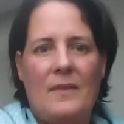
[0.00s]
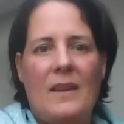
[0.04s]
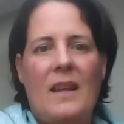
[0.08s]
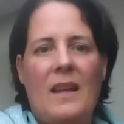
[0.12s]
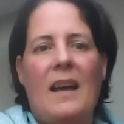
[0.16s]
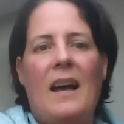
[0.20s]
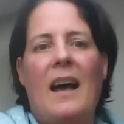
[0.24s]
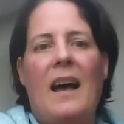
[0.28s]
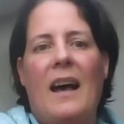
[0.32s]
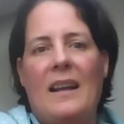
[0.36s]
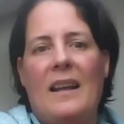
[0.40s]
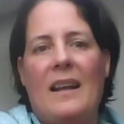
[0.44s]

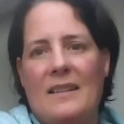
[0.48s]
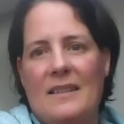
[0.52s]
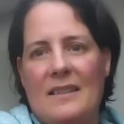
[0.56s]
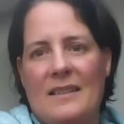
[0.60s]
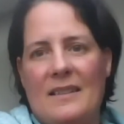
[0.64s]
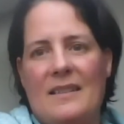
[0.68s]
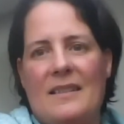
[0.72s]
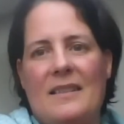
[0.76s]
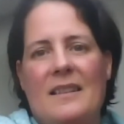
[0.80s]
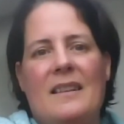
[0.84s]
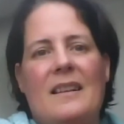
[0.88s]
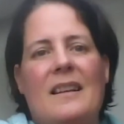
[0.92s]
And
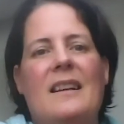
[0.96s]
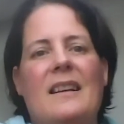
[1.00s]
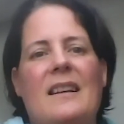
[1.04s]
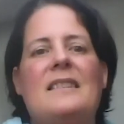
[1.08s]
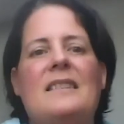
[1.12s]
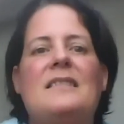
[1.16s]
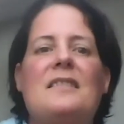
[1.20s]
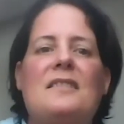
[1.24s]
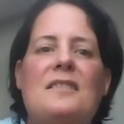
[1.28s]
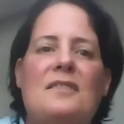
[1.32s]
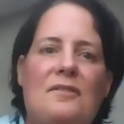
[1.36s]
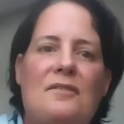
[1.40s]

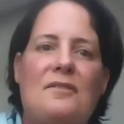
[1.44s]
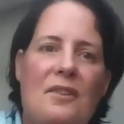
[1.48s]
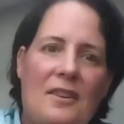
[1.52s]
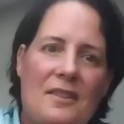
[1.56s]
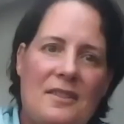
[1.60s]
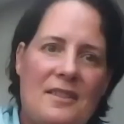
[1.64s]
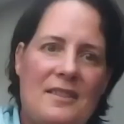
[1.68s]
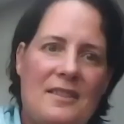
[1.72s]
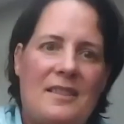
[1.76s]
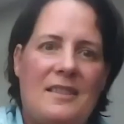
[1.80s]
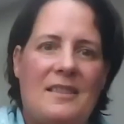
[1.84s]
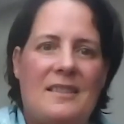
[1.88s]

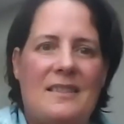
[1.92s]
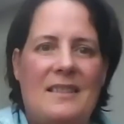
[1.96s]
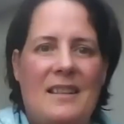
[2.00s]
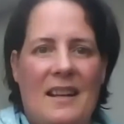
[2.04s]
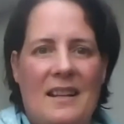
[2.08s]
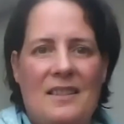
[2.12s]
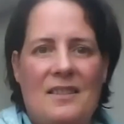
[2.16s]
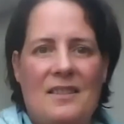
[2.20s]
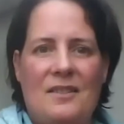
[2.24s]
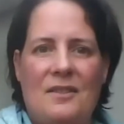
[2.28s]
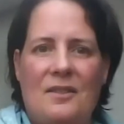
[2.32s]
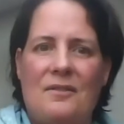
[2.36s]
distrust
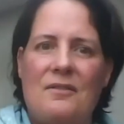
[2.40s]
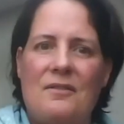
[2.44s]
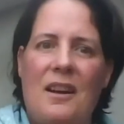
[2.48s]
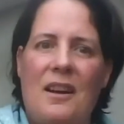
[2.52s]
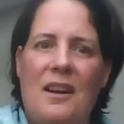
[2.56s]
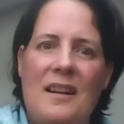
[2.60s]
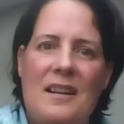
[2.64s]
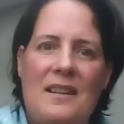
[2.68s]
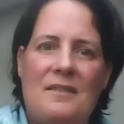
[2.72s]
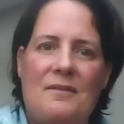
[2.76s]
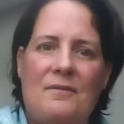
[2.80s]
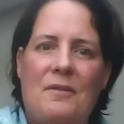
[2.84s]
tends to
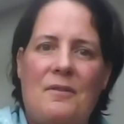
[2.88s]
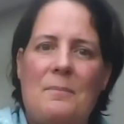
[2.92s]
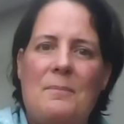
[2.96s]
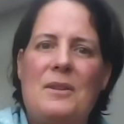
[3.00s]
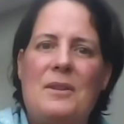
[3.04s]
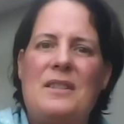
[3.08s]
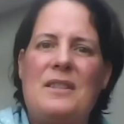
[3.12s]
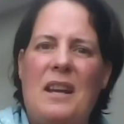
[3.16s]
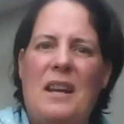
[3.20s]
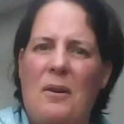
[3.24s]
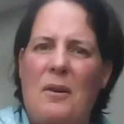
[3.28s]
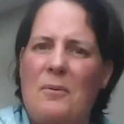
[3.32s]
arise from a
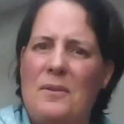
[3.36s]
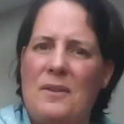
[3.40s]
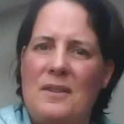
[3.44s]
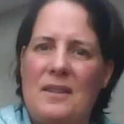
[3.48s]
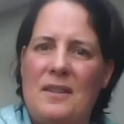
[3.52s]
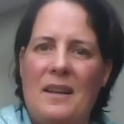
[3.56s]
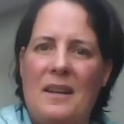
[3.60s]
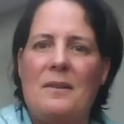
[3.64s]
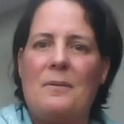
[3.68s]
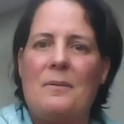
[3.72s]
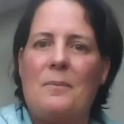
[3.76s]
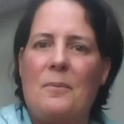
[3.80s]
doubt
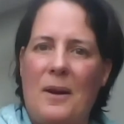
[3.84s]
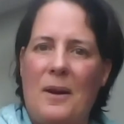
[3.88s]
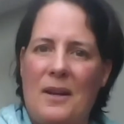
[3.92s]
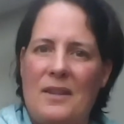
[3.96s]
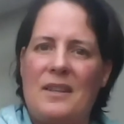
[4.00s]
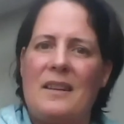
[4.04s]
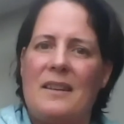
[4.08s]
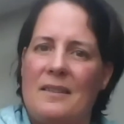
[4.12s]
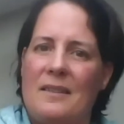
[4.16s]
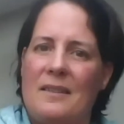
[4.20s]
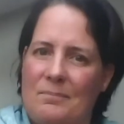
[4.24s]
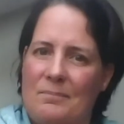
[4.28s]
in
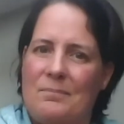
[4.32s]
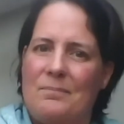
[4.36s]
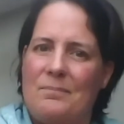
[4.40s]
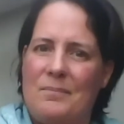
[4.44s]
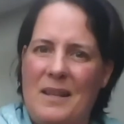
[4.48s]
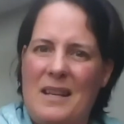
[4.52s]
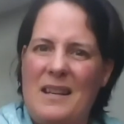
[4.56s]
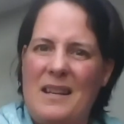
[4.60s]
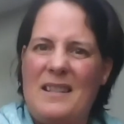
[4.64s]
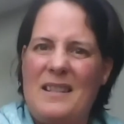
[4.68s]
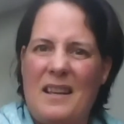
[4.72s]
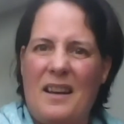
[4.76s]
whether
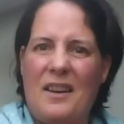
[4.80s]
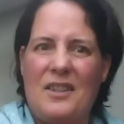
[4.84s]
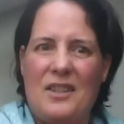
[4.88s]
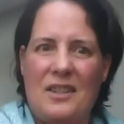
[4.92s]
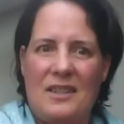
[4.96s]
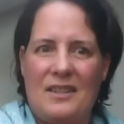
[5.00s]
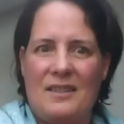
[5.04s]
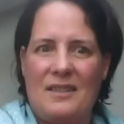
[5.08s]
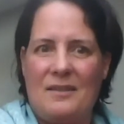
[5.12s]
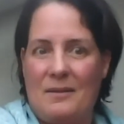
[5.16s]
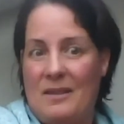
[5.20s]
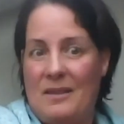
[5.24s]
these
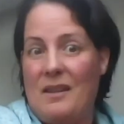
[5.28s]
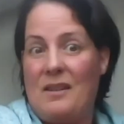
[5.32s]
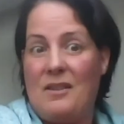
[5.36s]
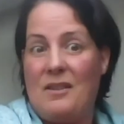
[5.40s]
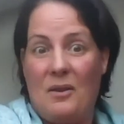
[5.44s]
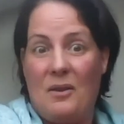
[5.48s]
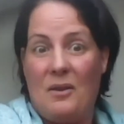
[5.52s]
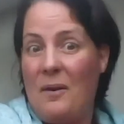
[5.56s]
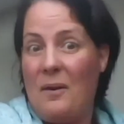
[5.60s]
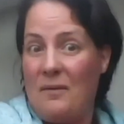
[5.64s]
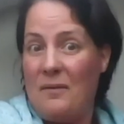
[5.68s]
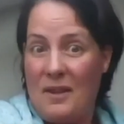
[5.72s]
others
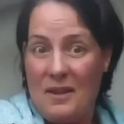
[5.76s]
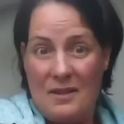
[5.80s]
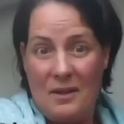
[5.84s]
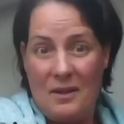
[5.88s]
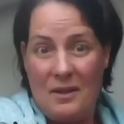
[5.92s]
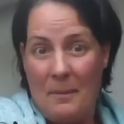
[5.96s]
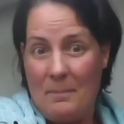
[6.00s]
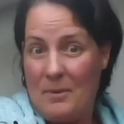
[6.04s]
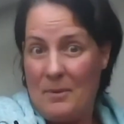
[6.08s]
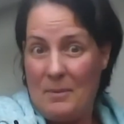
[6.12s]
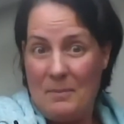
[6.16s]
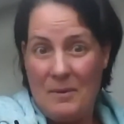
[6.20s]
deserve this
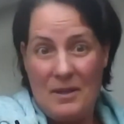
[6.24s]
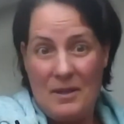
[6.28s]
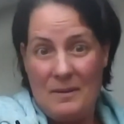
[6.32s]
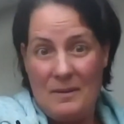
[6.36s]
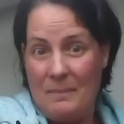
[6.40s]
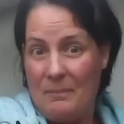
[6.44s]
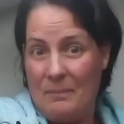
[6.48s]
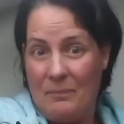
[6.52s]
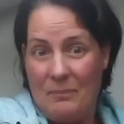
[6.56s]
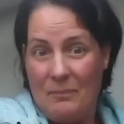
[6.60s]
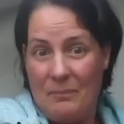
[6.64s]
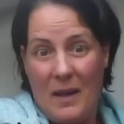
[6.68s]
optimism,
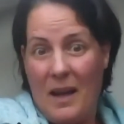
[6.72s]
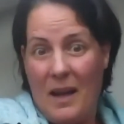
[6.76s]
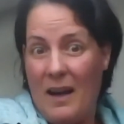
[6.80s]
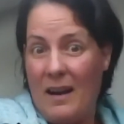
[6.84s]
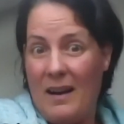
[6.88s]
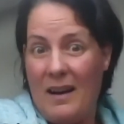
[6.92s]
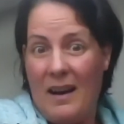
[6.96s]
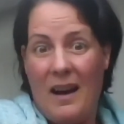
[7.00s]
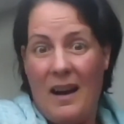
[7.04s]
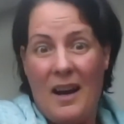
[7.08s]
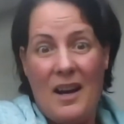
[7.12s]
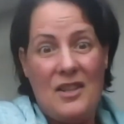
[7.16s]

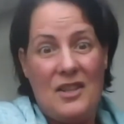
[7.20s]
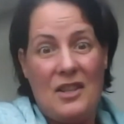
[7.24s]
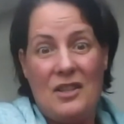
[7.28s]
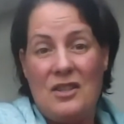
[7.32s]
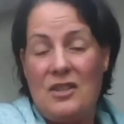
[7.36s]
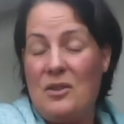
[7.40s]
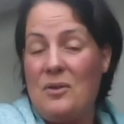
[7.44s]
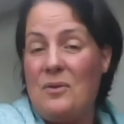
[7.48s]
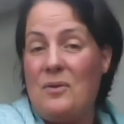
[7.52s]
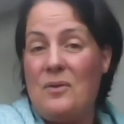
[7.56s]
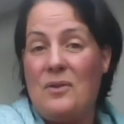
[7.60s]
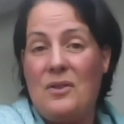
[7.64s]
either
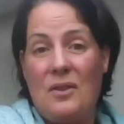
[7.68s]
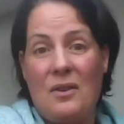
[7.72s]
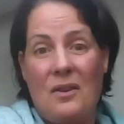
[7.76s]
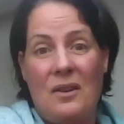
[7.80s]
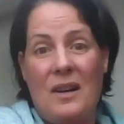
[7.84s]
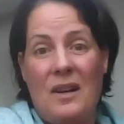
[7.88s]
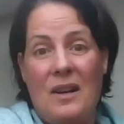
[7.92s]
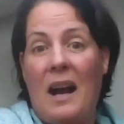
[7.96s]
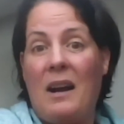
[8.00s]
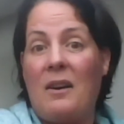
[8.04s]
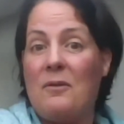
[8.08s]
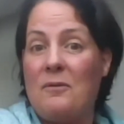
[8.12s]
due to a
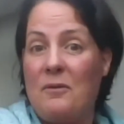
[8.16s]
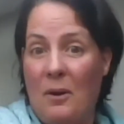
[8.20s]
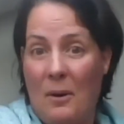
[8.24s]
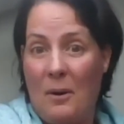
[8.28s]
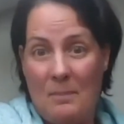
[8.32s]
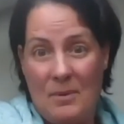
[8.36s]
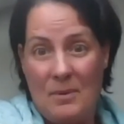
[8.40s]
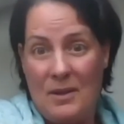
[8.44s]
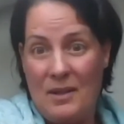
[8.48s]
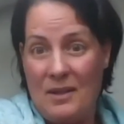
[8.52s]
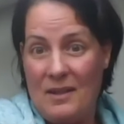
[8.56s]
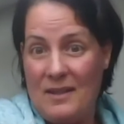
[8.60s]
lack of
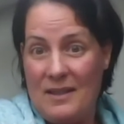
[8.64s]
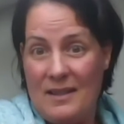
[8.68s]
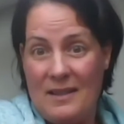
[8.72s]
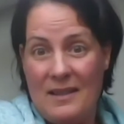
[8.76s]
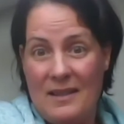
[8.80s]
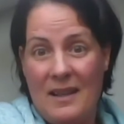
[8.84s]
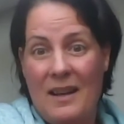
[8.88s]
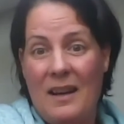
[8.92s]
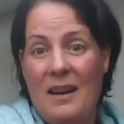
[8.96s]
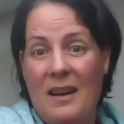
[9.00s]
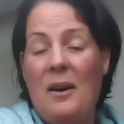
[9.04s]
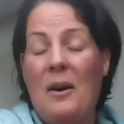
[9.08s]
competence
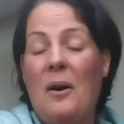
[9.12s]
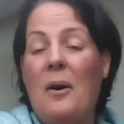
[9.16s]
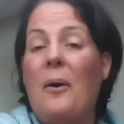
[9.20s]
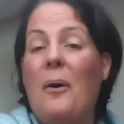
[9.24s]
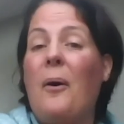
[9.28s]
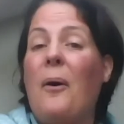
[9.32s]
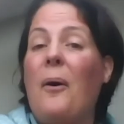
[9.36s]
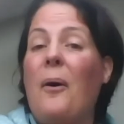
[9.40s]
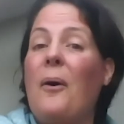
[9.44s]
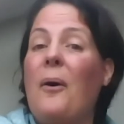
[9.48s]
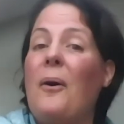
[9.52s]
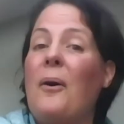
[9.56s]

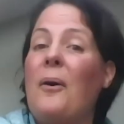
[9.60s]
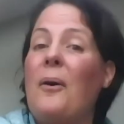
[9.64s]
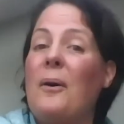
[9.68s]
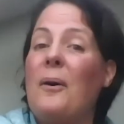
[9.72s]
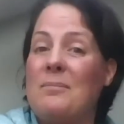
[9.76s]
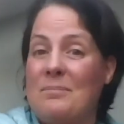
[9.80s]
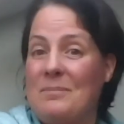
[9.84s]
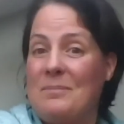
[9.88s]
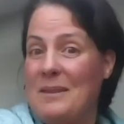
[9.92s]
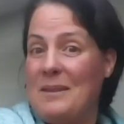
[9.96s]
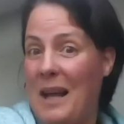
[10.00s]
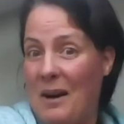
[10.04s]

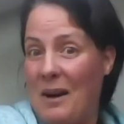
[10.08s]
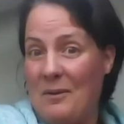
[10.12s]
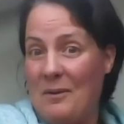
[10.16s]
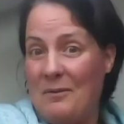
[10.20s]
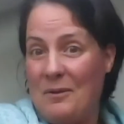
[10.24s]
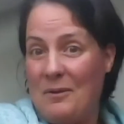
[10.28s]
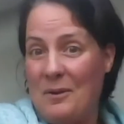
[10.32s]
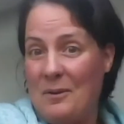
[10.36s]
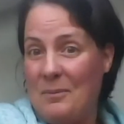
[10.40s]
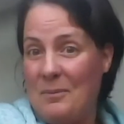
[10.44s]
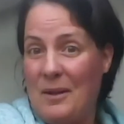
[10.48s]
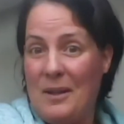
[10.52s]
or lack of
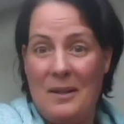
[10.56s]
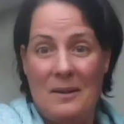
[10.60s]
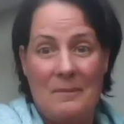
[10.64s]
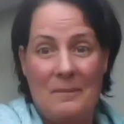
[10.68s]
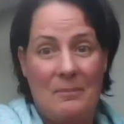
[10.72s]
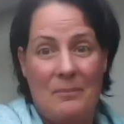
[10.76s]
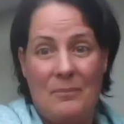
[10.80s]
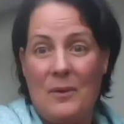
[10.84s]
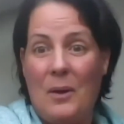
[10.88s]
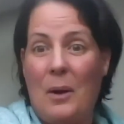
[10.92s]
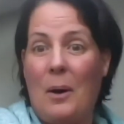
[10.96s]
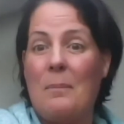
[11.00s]
goodwill,
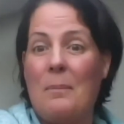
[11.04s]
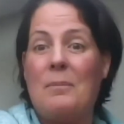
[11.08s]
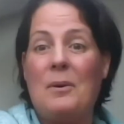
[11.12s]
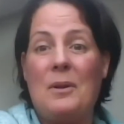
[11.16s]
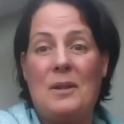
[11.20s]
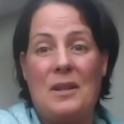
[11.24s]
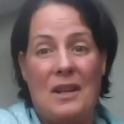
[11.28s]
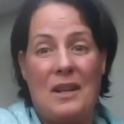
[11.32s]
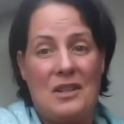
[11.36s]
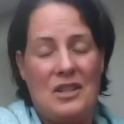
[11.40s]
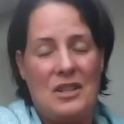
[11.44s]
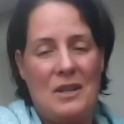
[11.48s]
or
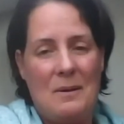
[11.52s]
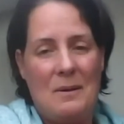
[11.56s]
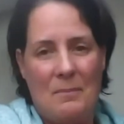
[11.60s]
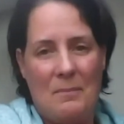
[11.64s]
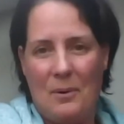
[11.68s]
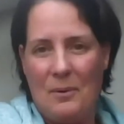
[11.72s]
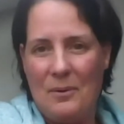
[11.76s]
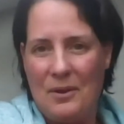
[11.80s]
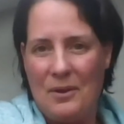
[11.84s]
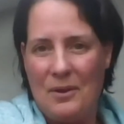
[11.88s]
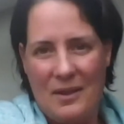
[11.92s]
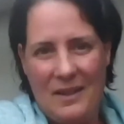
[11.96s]
potentially
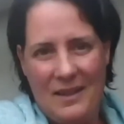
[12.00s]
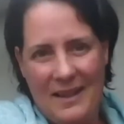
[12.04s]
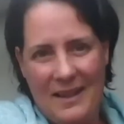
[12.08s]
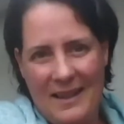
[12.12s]
both.